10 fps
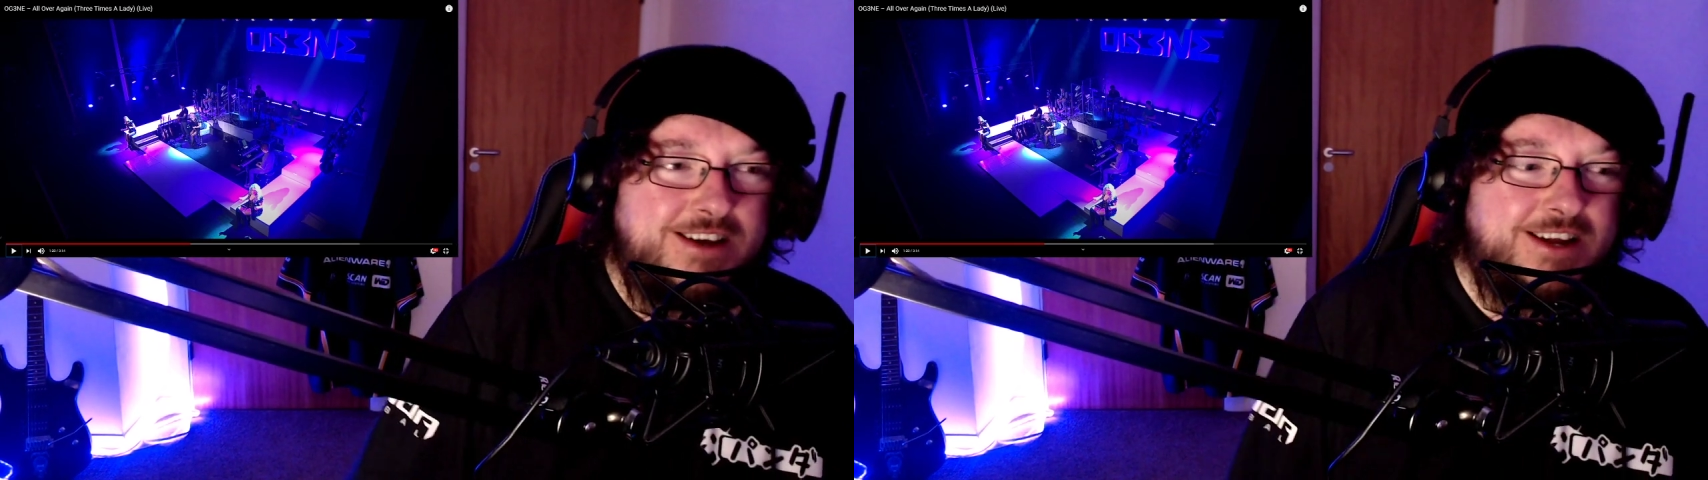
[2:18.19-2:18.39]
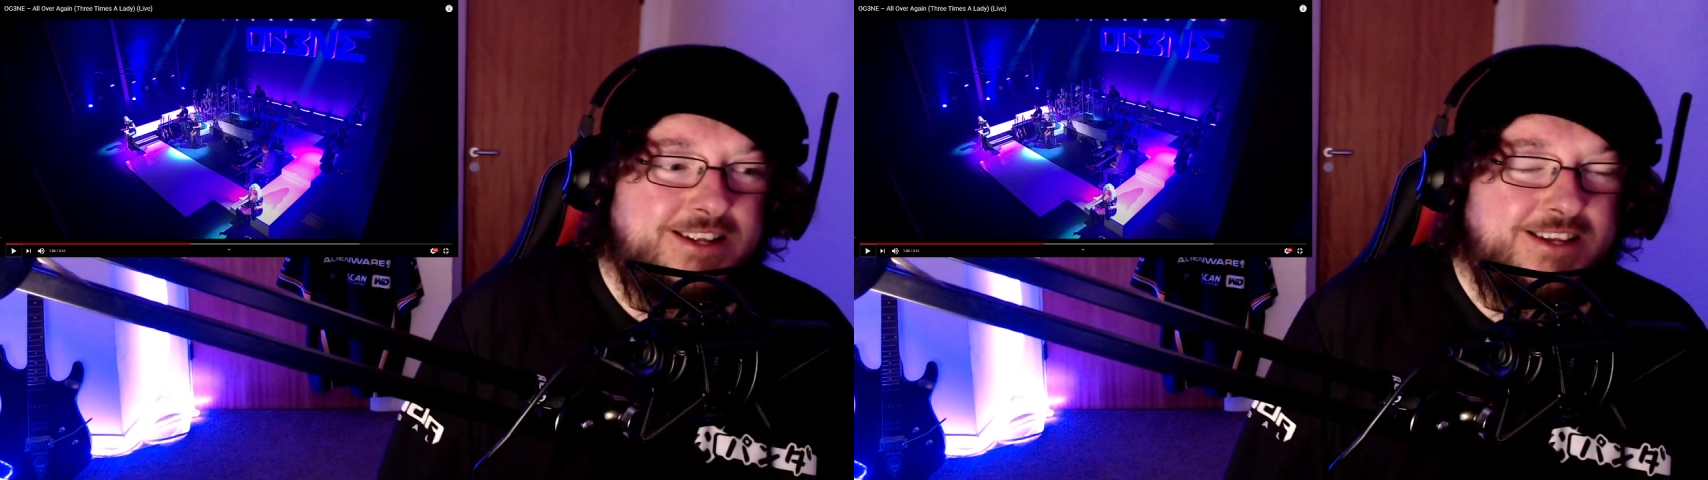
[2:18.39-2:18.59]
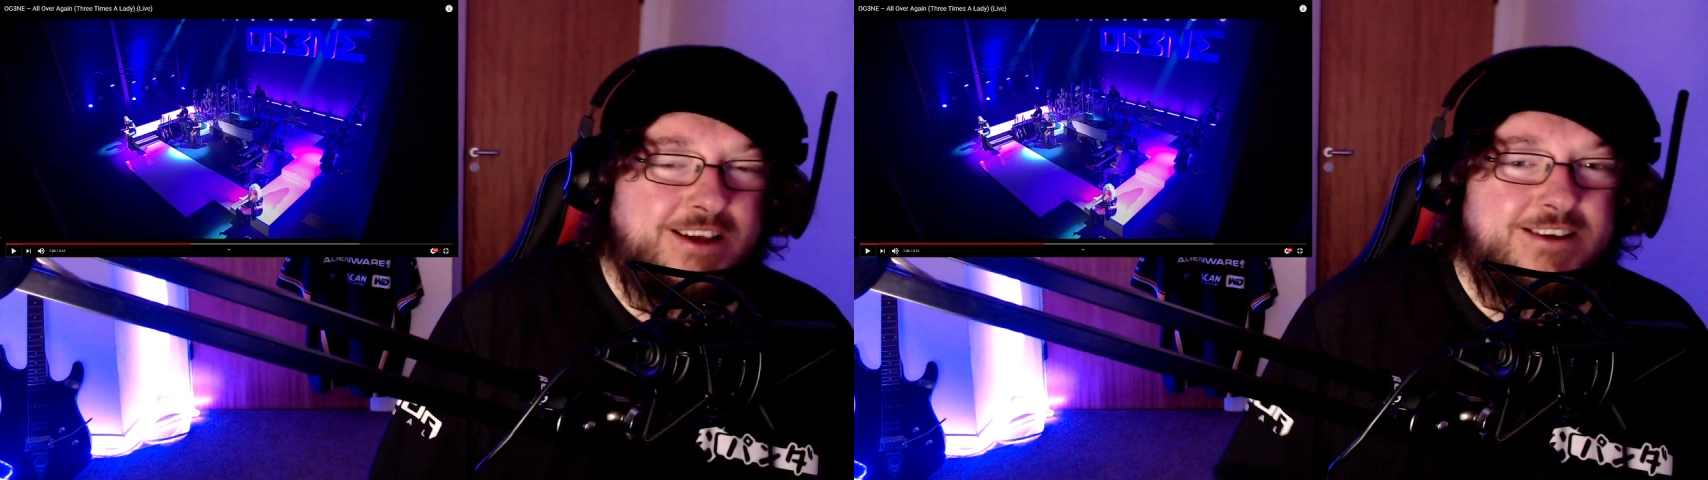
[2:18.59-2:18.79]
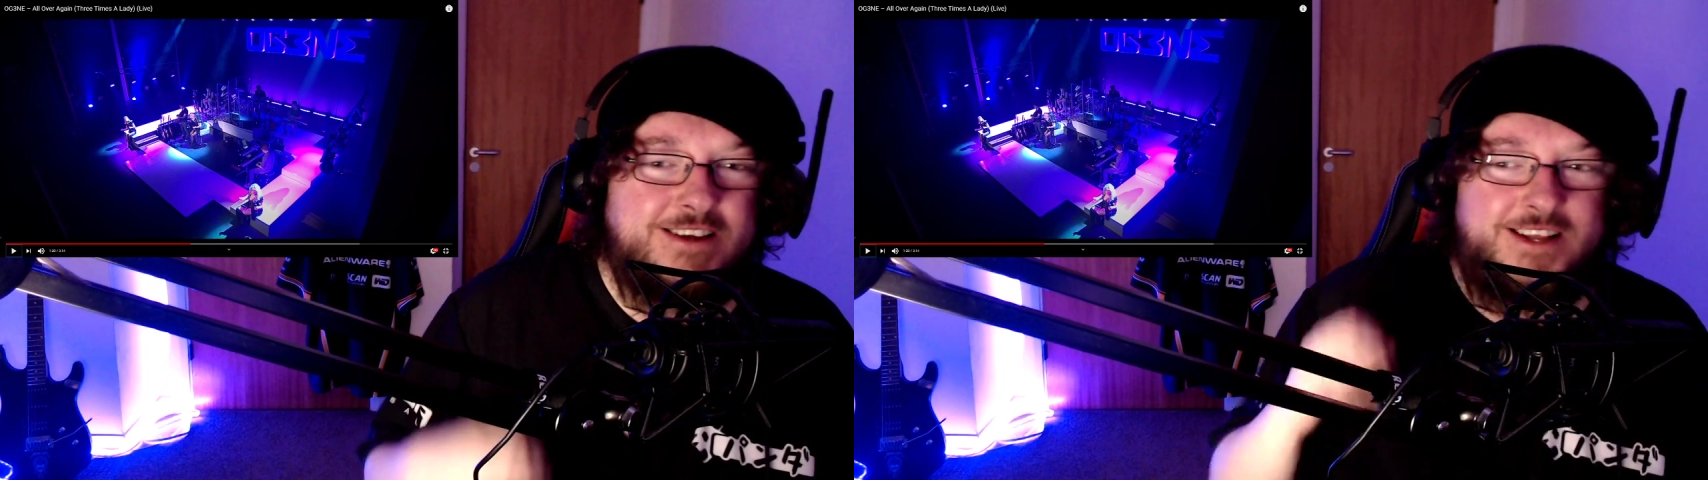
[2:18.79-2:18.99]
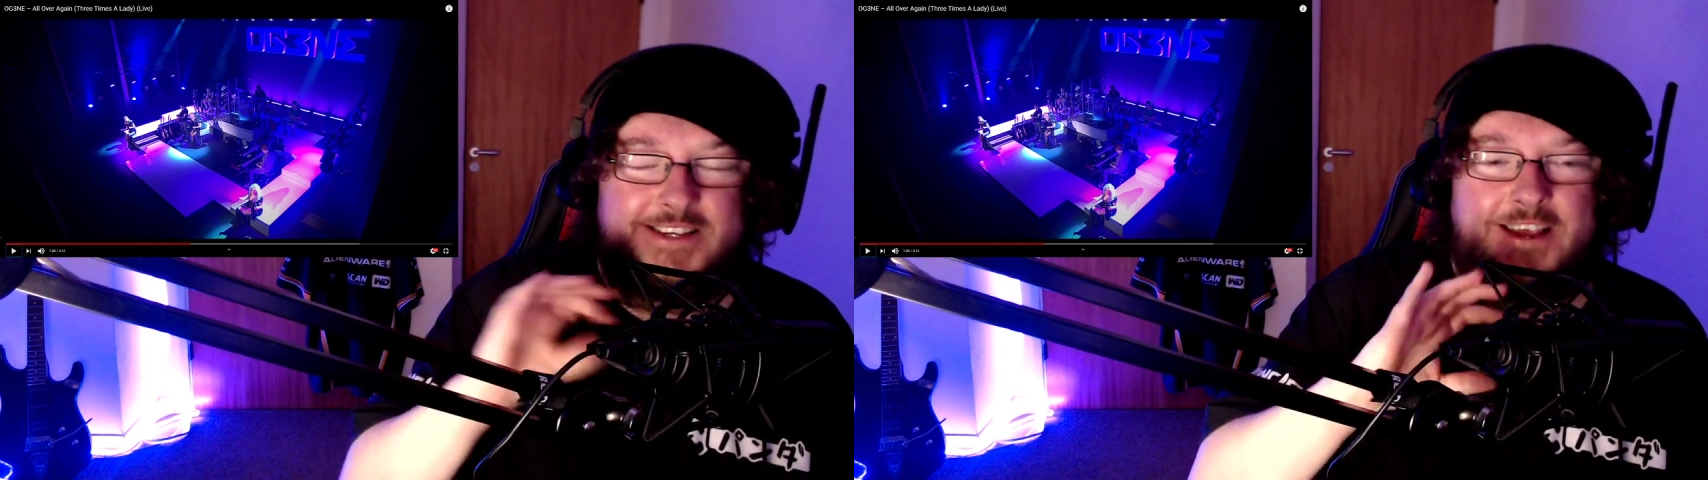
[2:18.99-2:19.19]

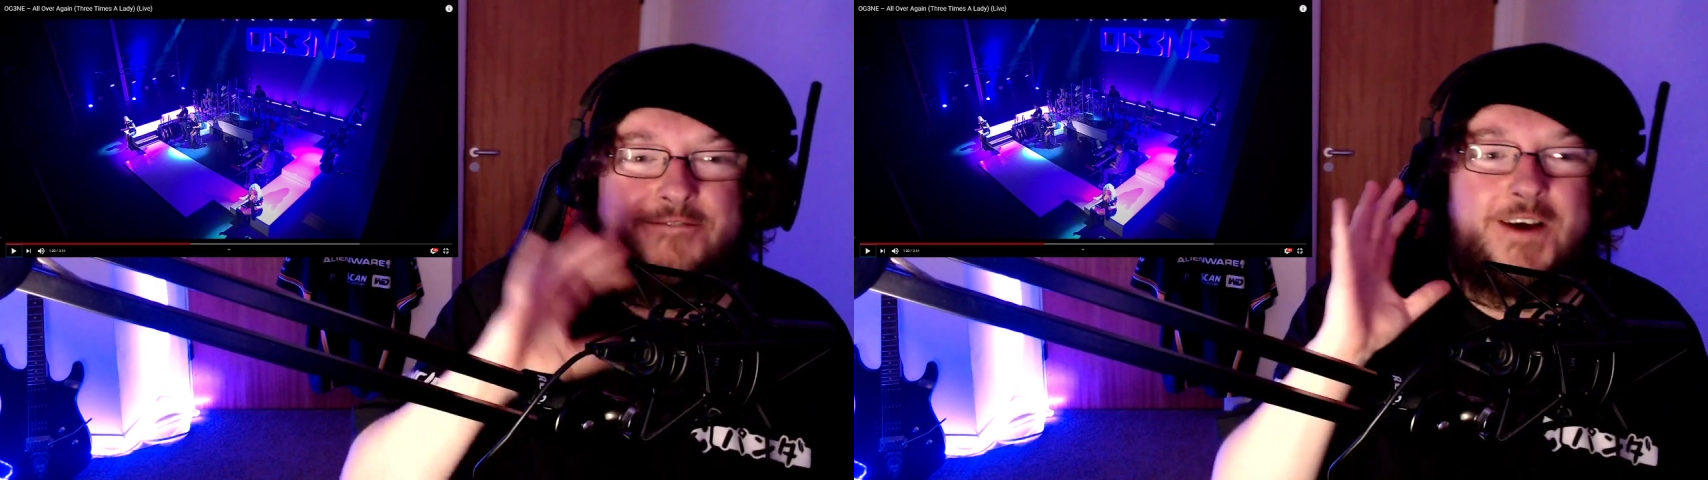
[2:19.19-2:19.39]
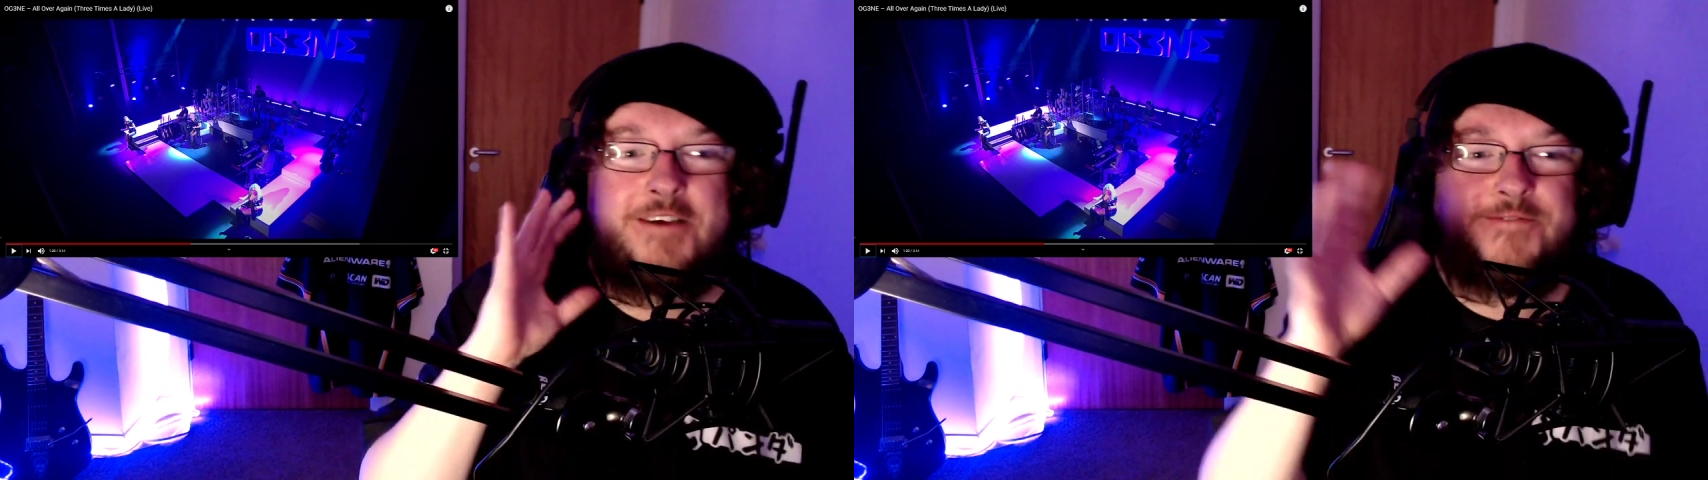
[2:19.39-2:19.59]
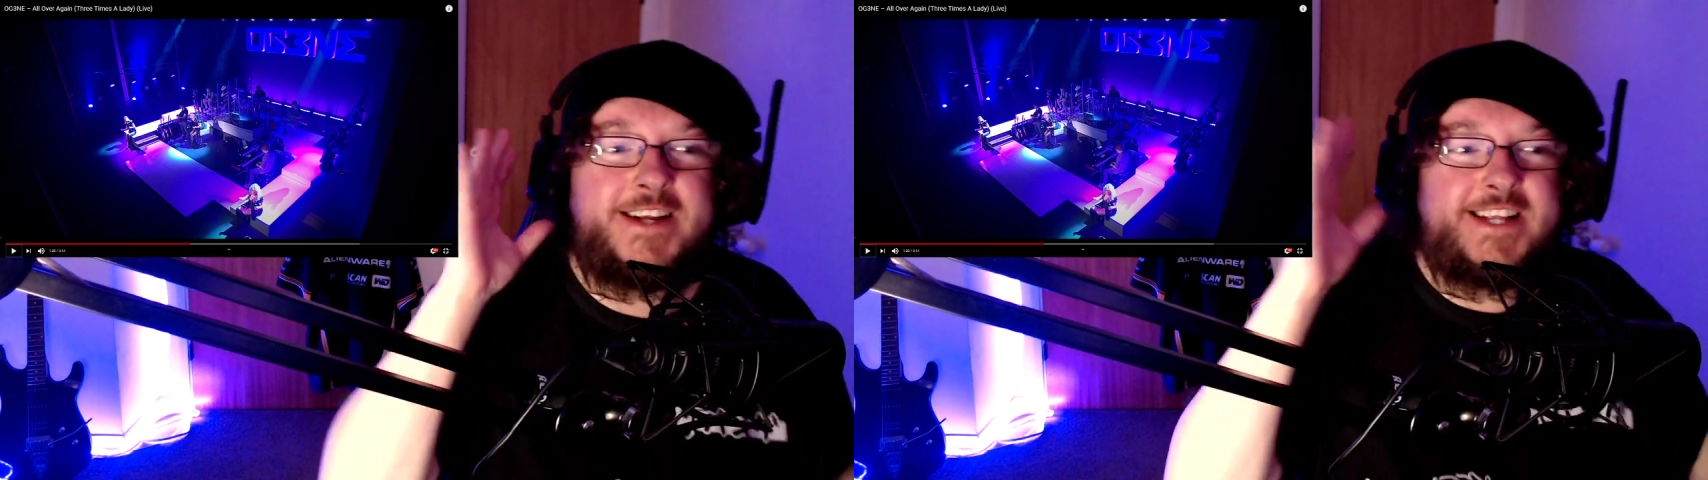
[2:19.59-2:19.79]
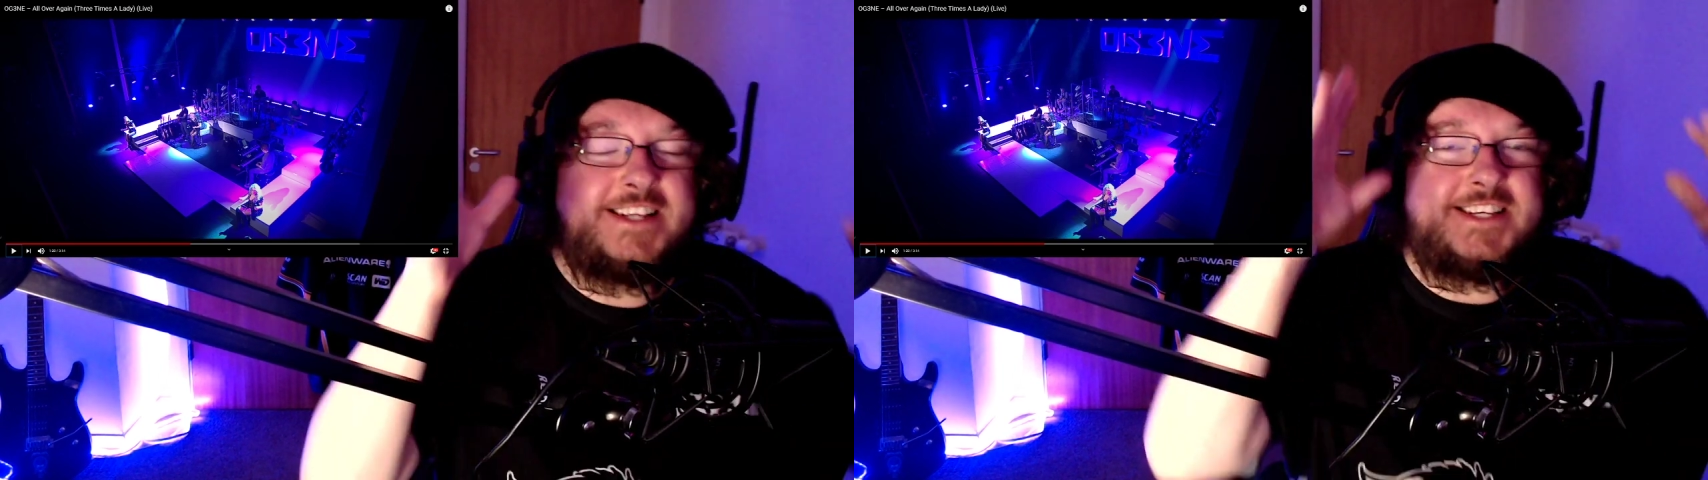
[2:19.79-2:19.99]
it's if I didn't